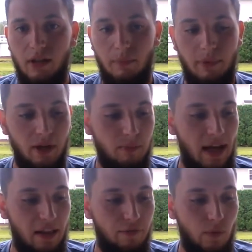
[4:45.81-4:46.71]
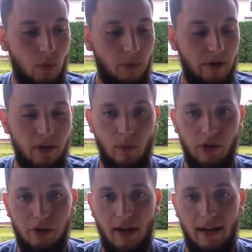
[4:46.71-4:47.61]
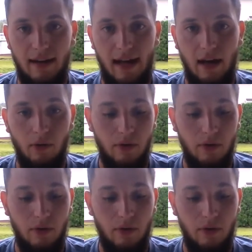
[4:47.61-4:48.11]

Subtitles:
a better path forward than where you're at now.